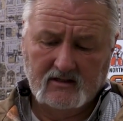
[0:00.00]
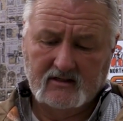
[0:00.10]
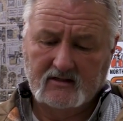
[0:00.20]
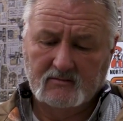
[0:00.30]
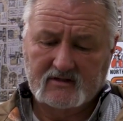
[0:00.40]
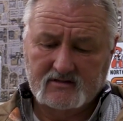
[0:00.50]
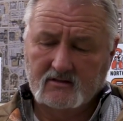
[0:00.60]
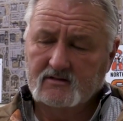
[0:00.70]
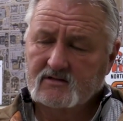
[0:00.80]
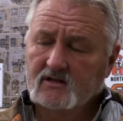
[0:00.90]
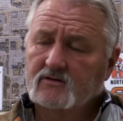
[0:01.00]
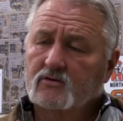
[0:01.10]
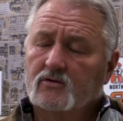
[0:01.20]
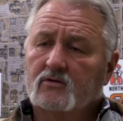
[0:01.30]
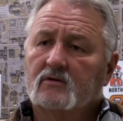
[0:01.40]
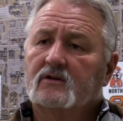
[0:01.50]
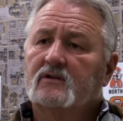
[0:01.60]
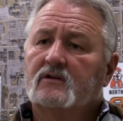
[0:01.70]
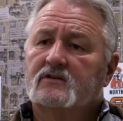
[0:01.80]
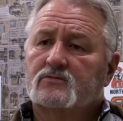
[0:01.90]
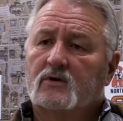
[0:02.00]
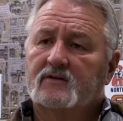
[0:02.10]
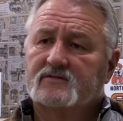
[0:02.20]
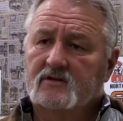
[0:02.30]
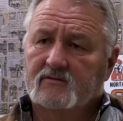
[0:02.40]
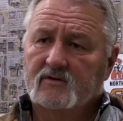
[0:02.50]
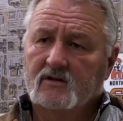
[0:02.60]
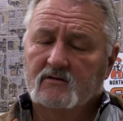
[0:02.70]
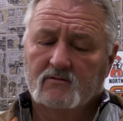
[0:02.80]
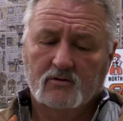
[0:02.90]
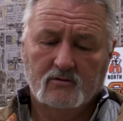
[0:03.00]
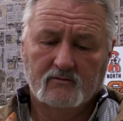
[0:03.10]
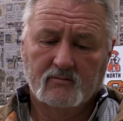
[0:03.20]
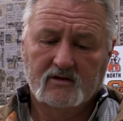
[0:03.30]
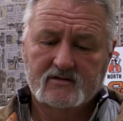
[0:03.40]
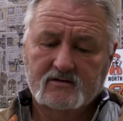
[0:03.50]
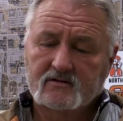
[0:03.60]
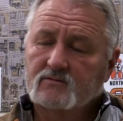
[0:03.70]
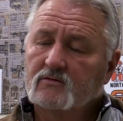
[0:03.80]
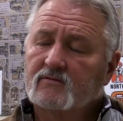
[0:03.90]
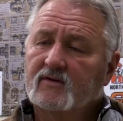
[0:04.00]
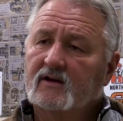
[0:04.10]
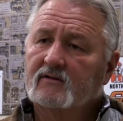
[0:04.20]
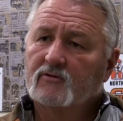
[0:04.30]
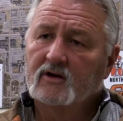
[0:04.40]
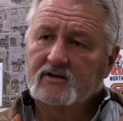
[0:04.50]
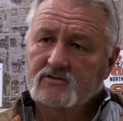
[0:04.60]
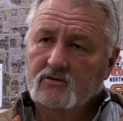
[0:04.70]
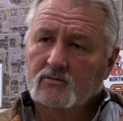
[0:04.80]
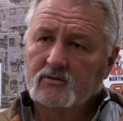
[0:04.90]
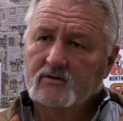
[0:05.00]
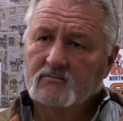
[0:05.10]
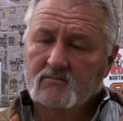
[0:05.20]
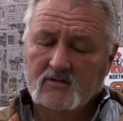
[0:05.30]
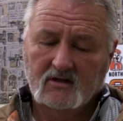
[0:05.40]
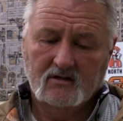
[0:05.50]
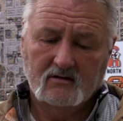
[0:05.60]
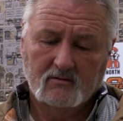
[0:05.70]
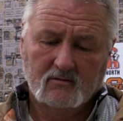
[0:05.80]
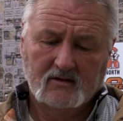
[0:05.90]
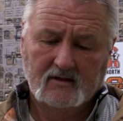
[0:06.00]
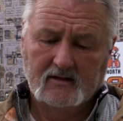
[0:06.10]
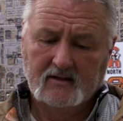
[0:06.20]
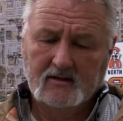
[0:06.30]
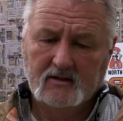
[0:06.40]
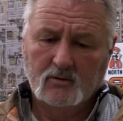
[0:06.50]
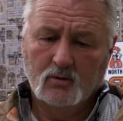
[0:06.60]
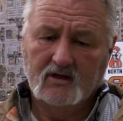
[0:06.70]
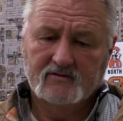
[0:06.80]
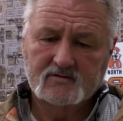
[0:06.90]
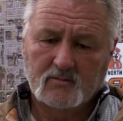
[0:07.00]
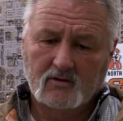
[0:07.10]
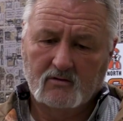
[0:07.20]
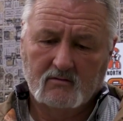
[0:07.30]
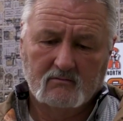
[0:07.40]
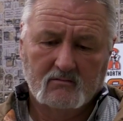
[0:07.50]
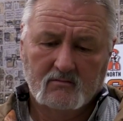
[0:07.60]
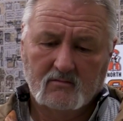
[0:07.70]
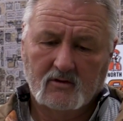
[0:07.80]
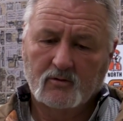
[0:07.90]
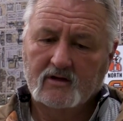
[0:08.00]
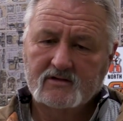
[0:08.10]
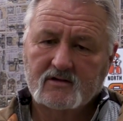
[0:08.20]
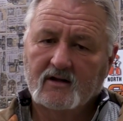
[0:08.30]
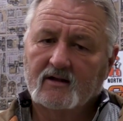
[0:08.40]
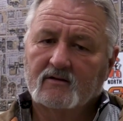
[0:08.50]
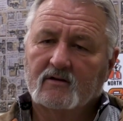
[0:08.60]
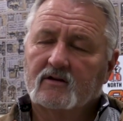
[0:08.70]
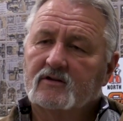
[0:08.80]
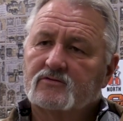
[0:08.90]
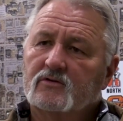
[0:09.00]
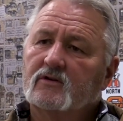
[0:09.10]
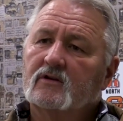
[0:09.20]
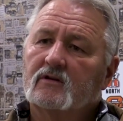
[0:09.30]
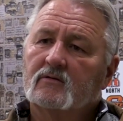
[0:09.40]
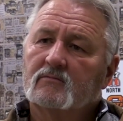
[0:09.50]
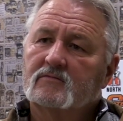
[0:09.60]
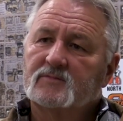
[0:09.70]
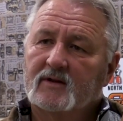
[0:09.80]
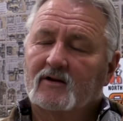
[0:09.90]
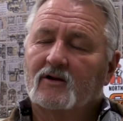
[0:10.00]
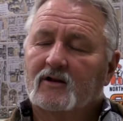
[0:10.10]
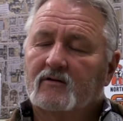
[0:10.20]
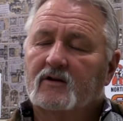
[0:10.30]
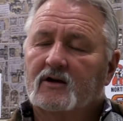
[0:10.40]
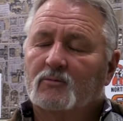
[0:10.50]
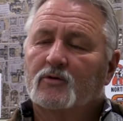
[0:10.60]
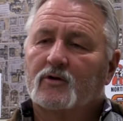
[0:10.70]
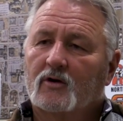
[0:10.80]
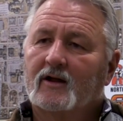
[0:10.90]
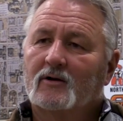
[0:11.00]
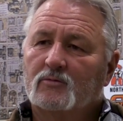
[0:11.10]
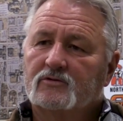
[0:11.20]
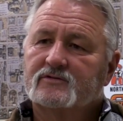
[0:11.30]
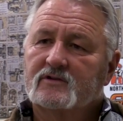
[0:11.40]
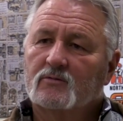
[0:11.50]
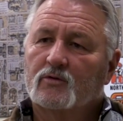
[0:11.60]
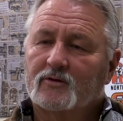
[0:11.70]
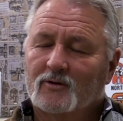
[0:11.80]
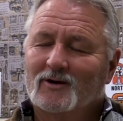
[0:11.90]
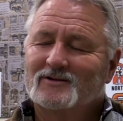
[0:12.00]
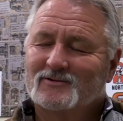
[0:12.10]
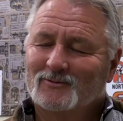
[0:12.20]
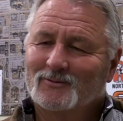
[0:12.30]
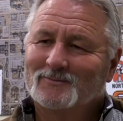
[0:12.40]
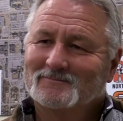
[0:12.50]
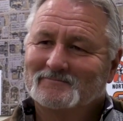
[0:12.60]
My son, Seth Cookerly, and his wife, Stephanie, who blessed us with 5 grandchildren. We have a small location out in the country and spend a lot of time with our animals and with our grandchildren.